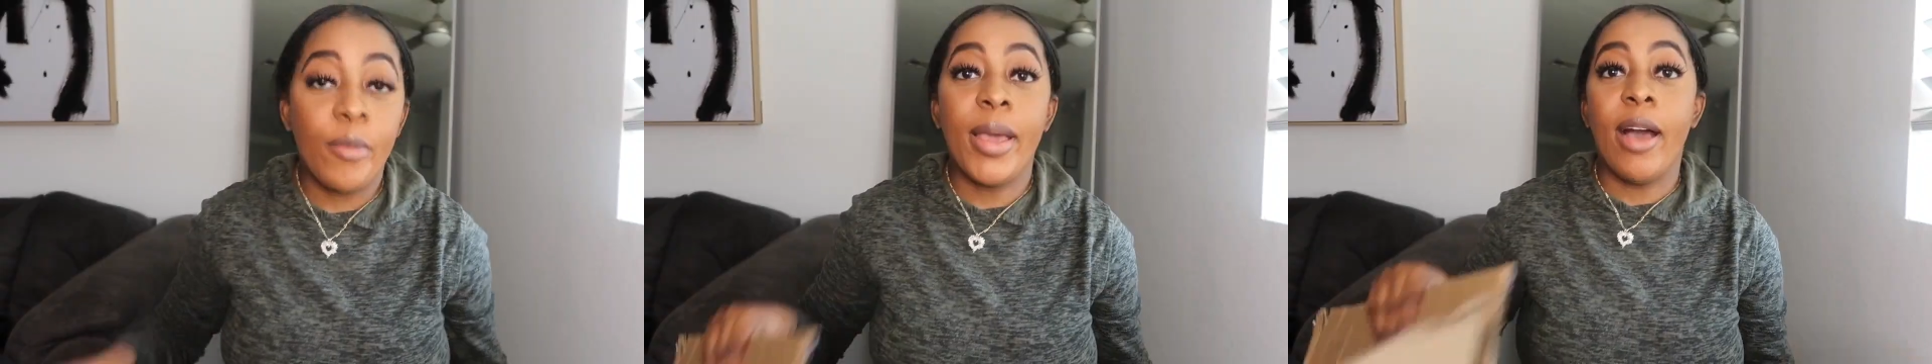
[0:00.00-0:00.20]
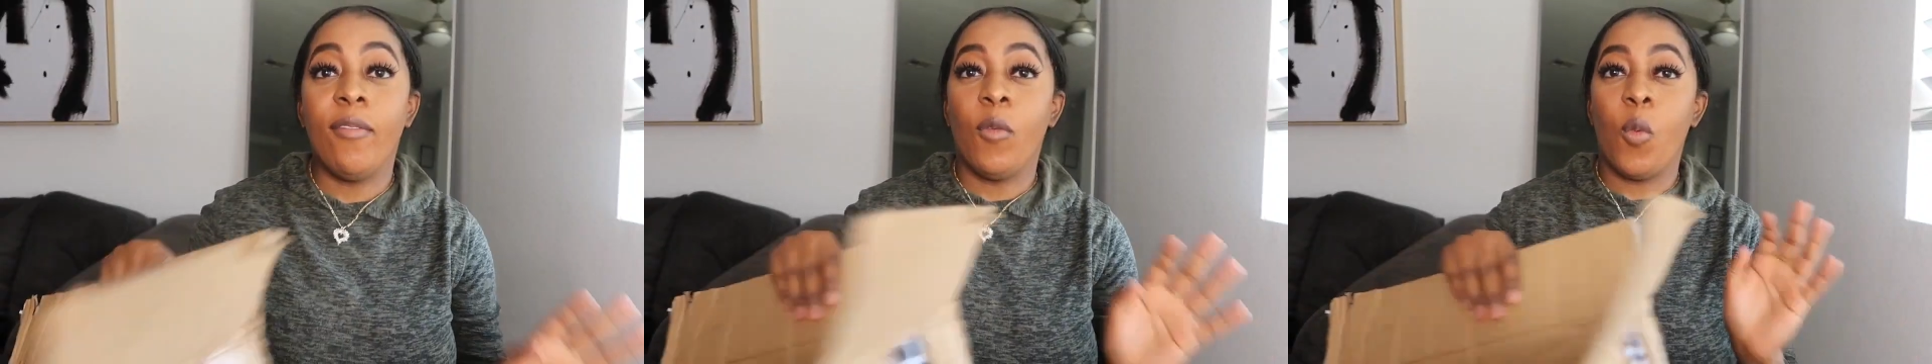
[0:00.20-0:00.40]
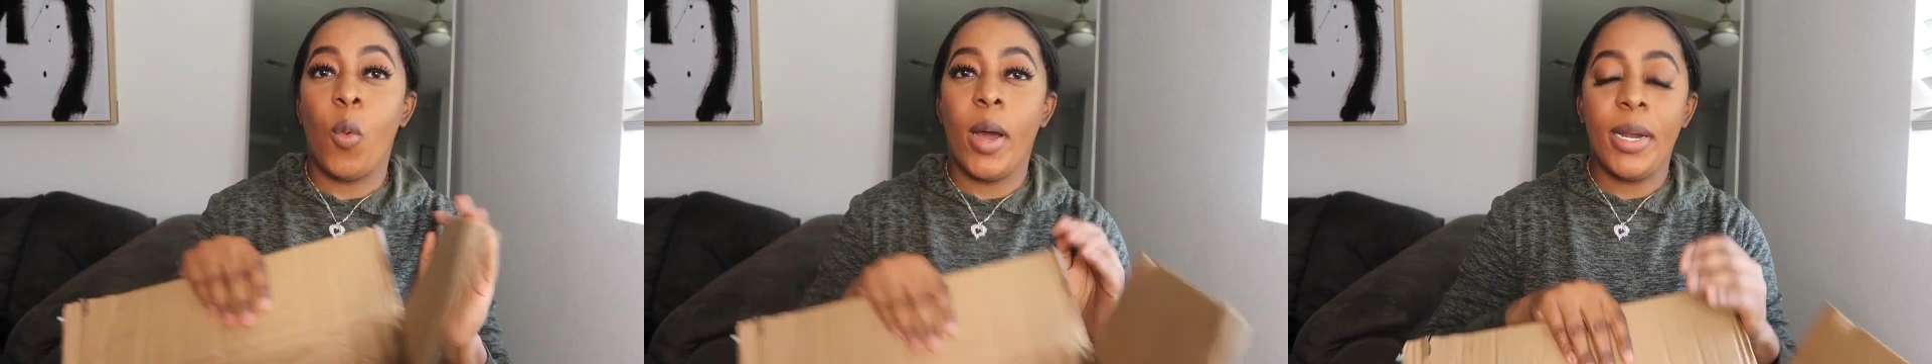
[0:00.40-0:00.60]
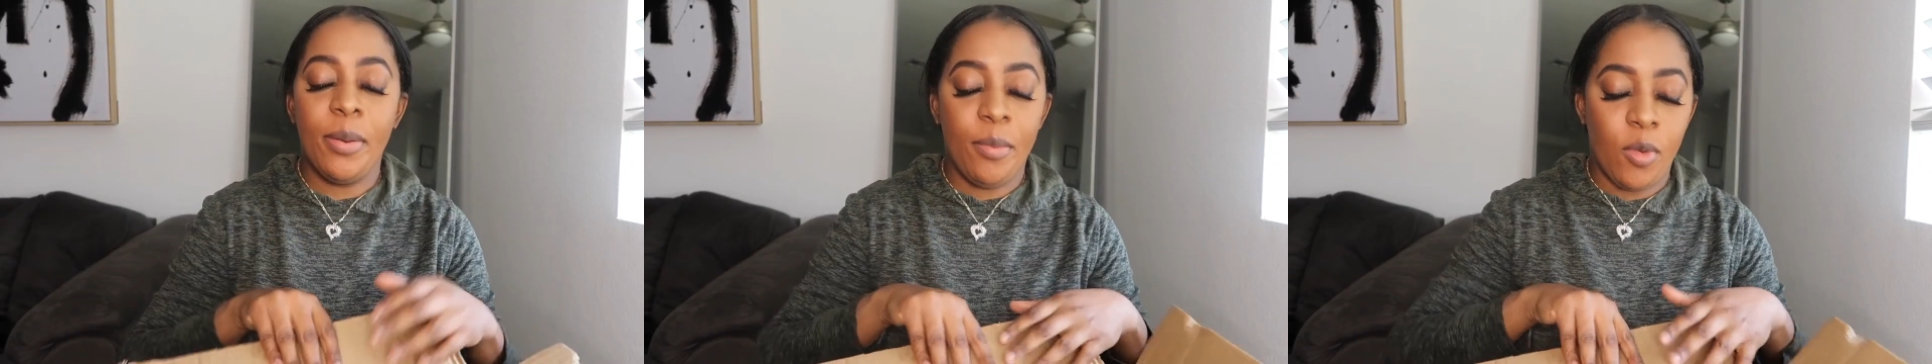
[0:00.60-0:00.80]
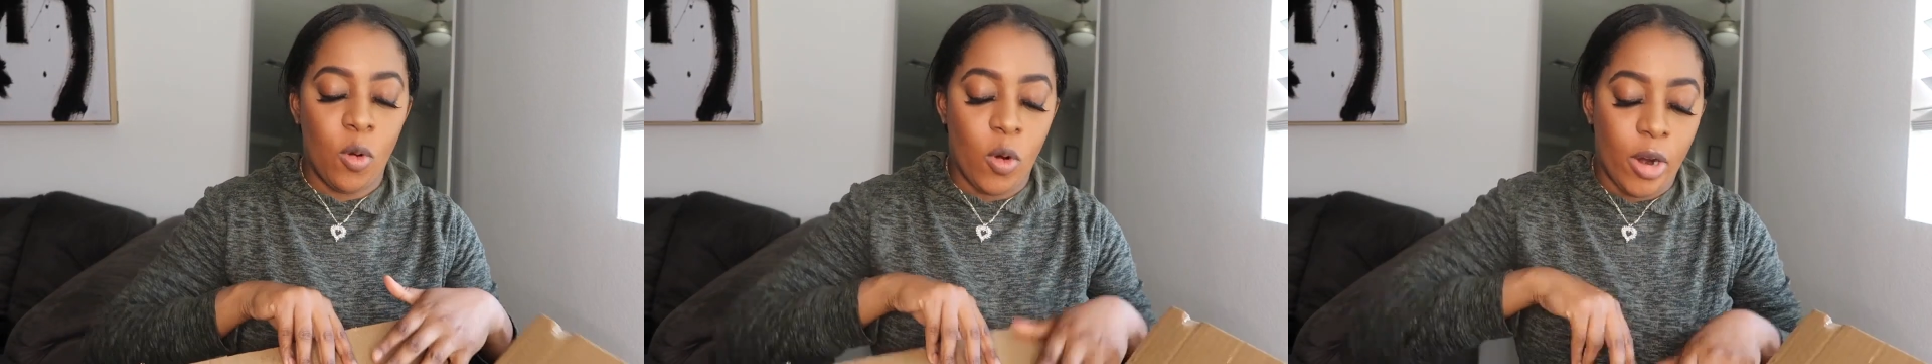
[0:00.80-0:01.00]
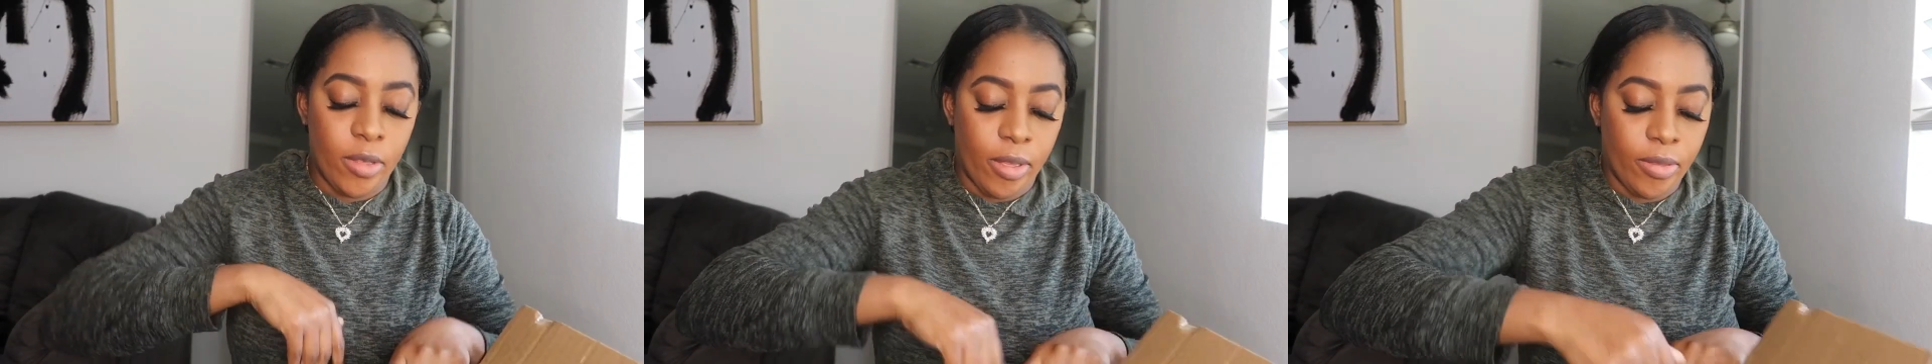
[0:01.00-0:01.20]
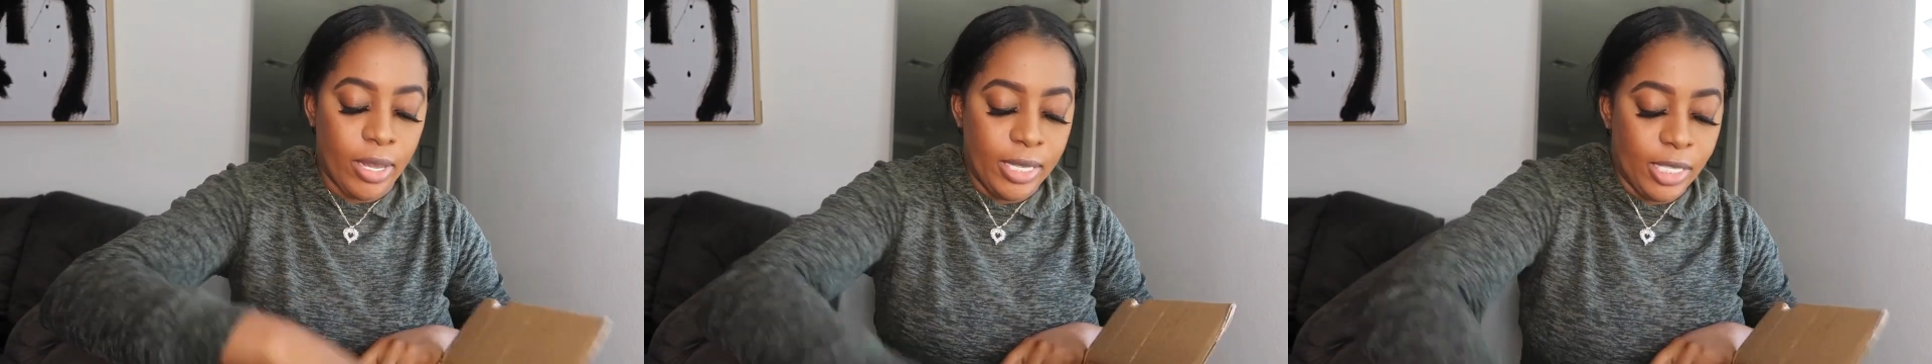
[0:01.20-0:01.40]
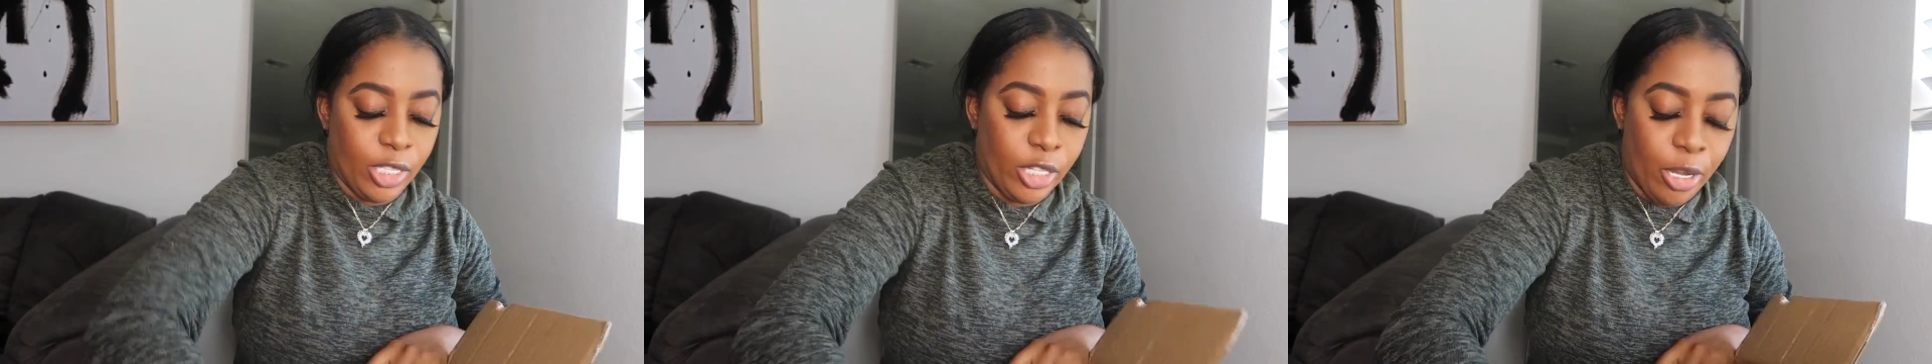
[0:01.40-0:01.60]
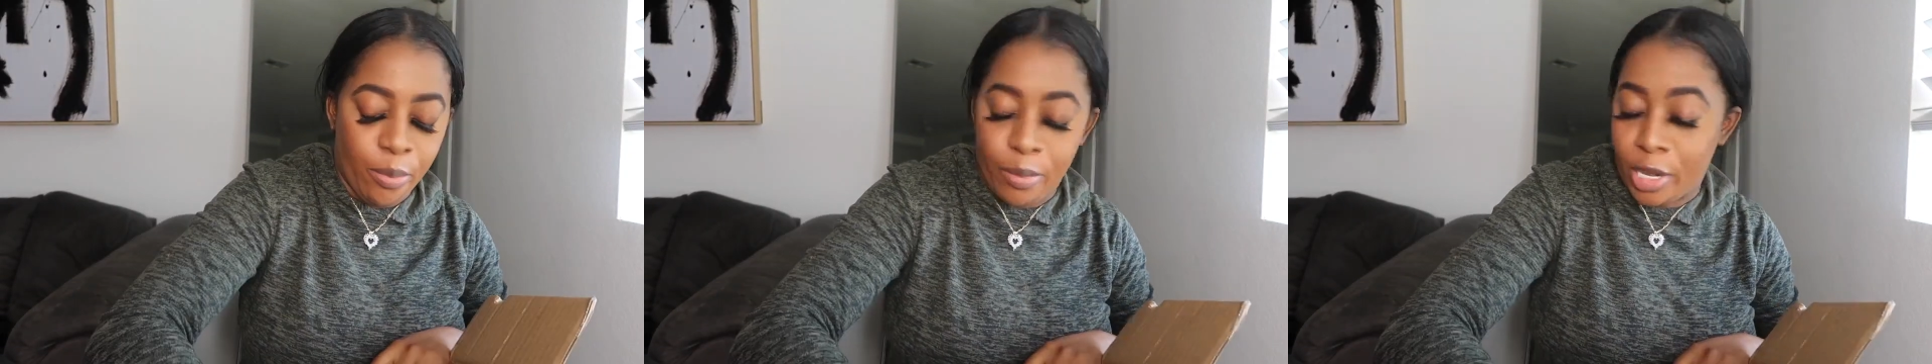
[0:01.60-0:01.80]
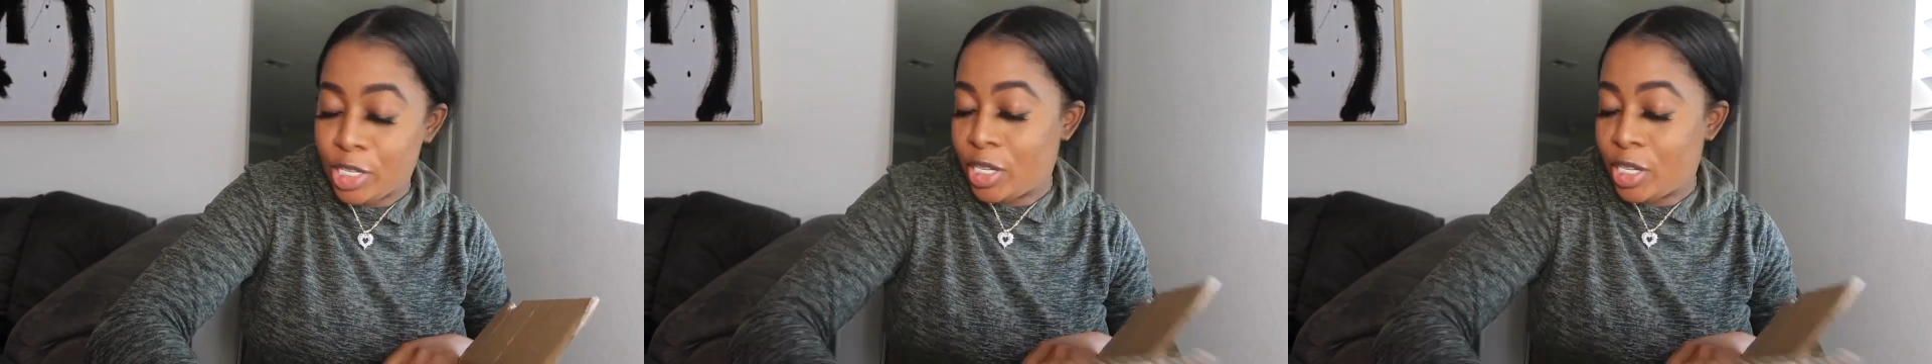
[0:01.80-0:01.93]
then we have one more that they sent me.